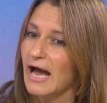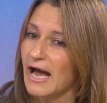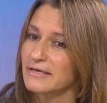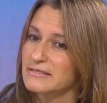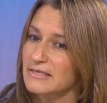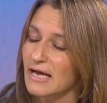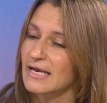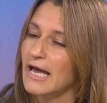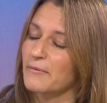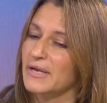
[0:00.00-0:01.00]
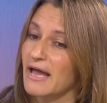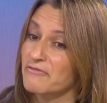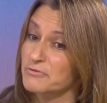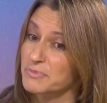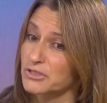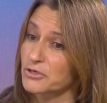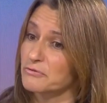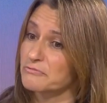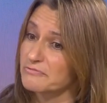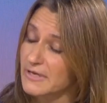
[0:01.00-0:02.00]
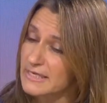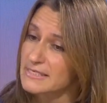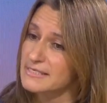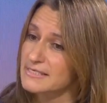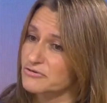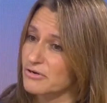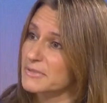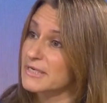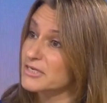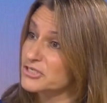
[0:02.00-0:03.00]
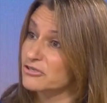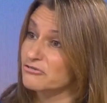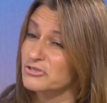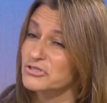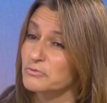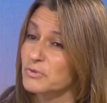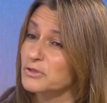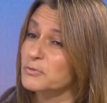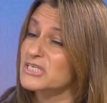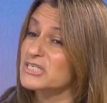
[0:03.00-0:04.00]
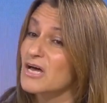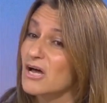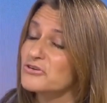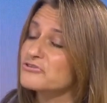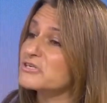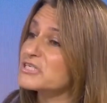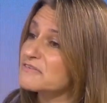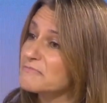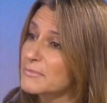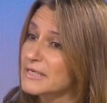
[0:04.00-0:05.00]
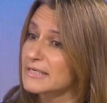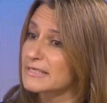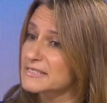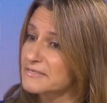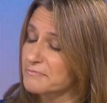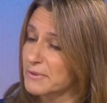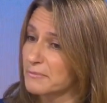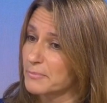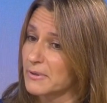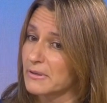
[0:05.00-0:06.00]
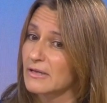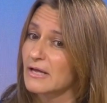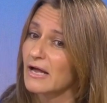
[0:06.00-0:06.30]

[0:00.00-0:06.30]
and allowing everybody who fears discrimination across the world, which is hundreds of millions of people.